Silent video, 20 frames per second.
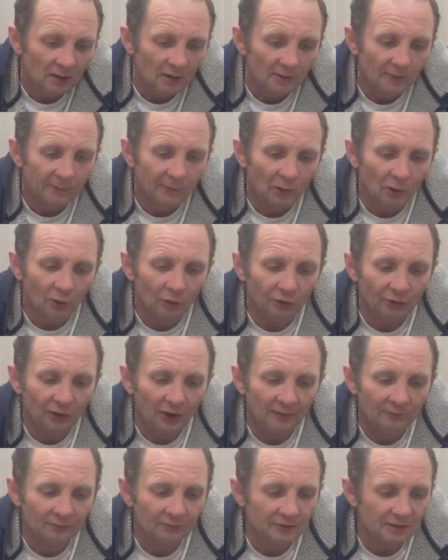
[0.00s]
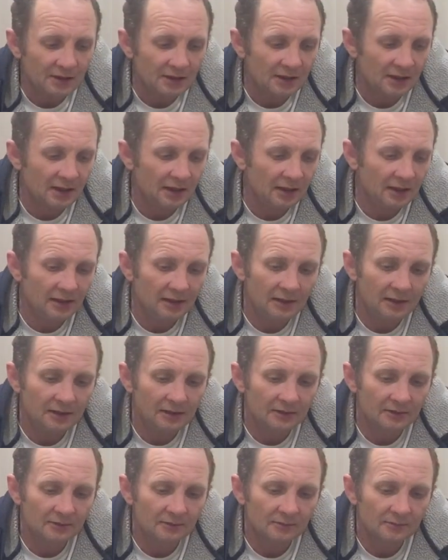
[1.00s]

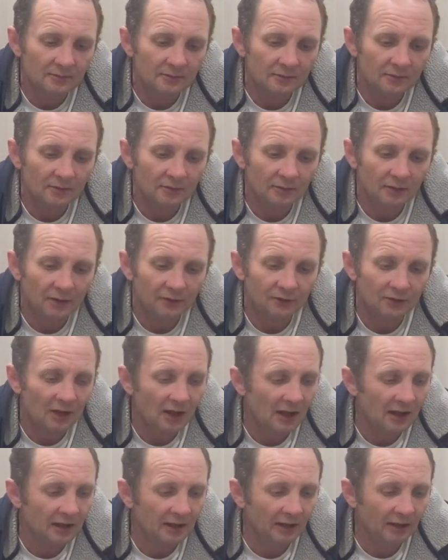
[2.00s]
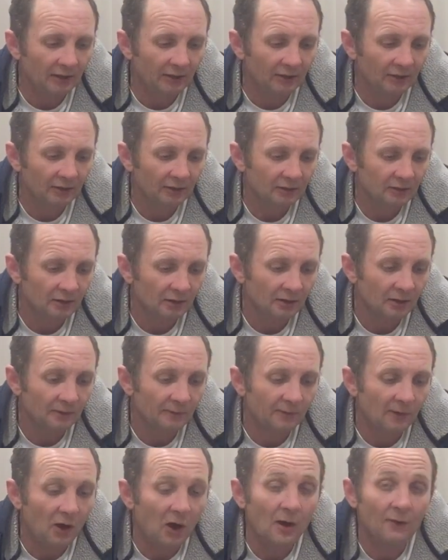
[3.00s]
417 gives you 8, and
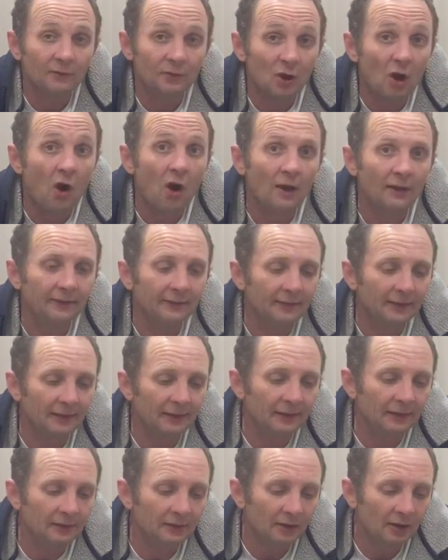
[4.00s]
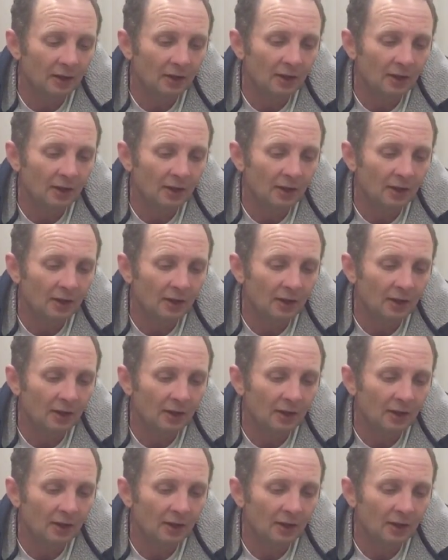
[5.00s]
519.